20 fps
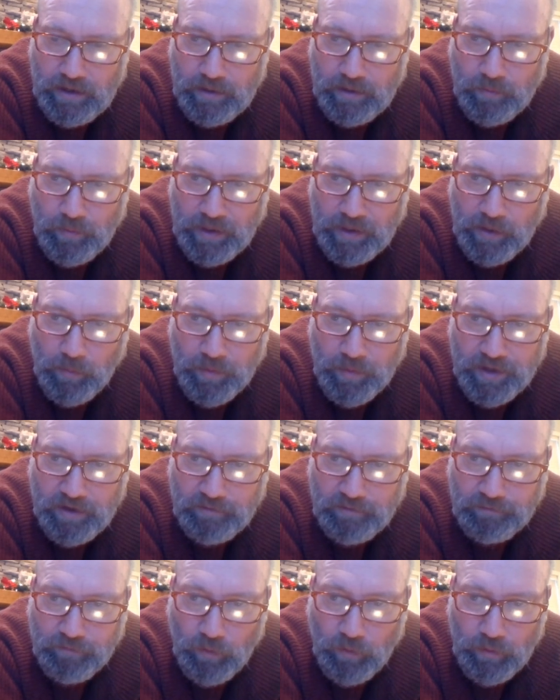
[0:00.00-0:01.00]
we would
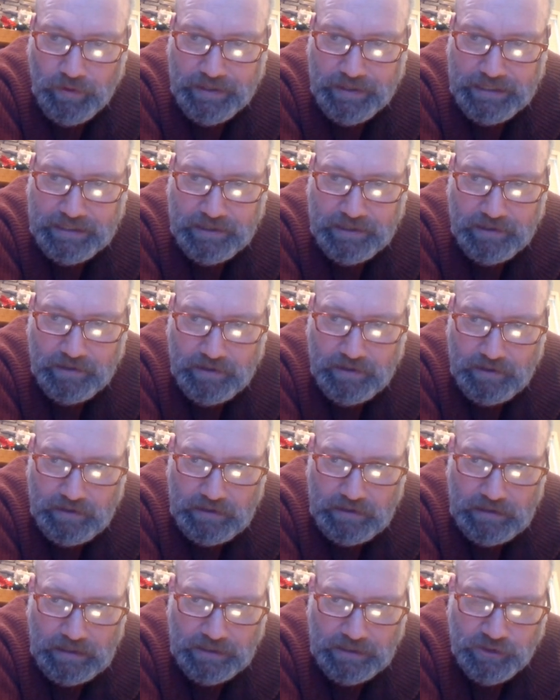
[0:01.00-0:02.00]
avoid
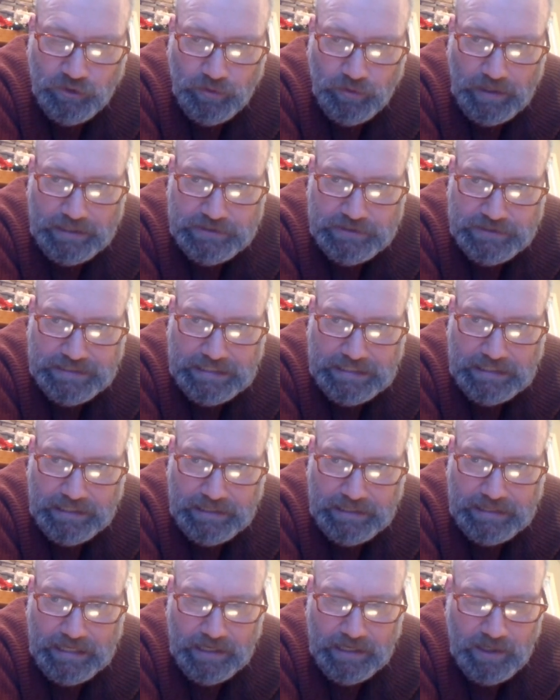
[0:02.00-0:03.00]
a tragedy
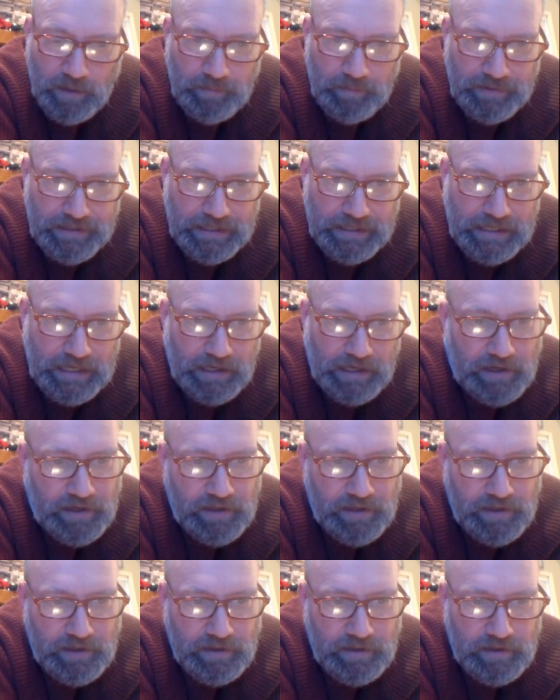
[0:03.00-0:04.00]
like that coming to Canada
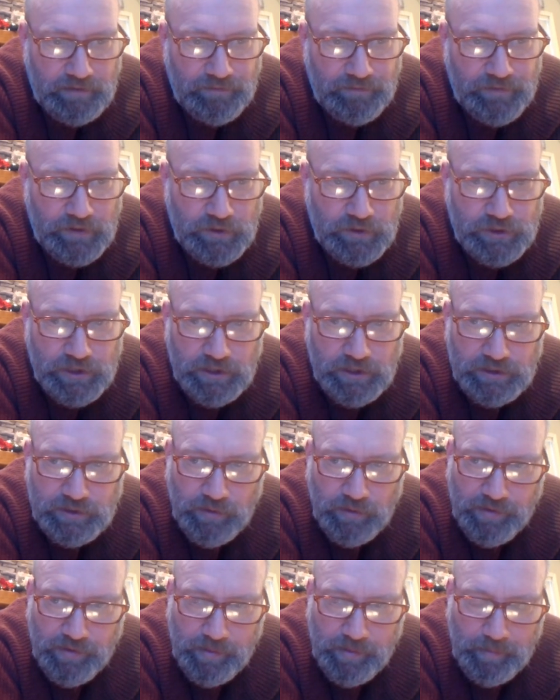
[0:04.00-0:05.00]
in the future.
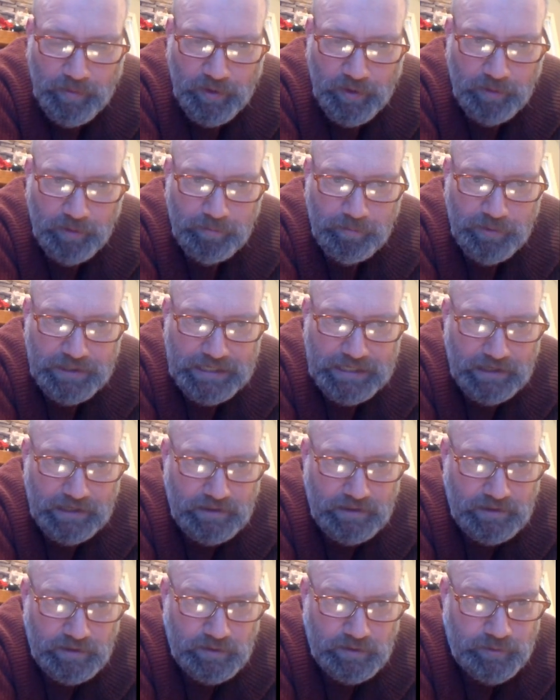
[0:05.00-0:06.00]
So it's important to
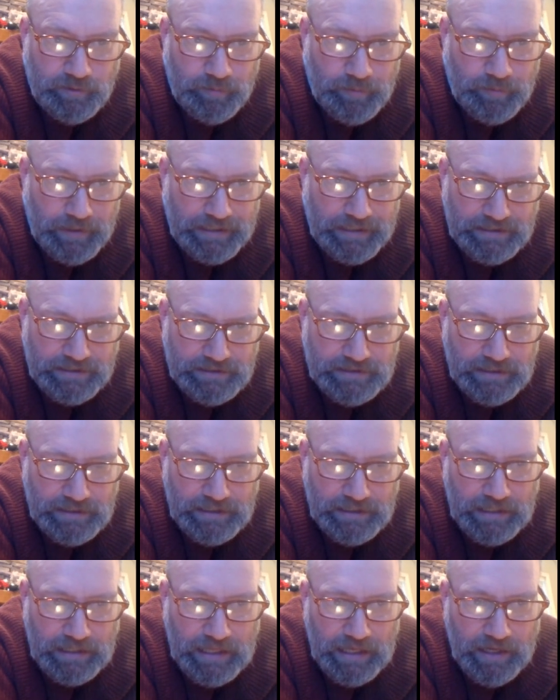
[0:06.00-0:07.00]
protect those rights
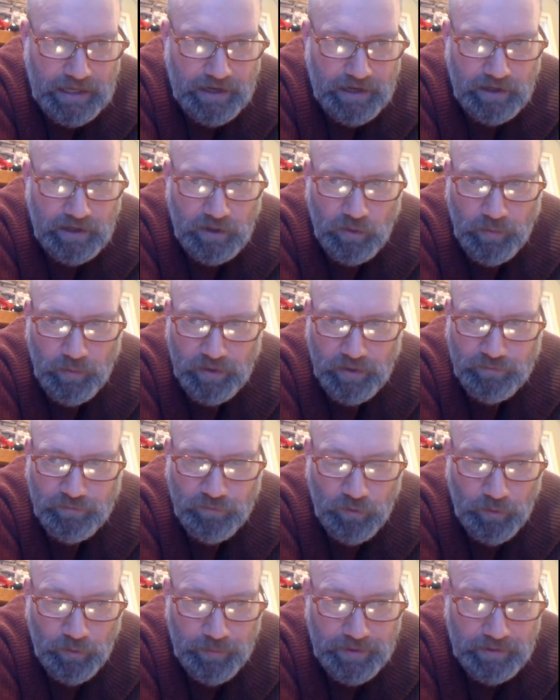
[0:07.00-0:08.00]
in Canada going
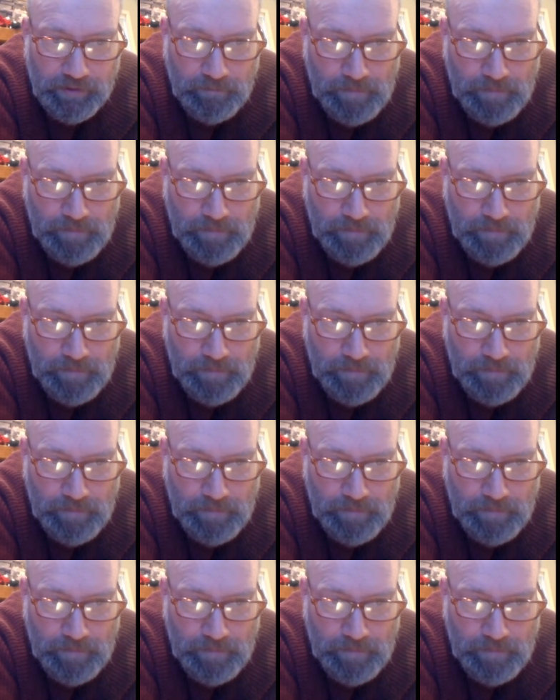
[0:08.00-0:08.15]
forward.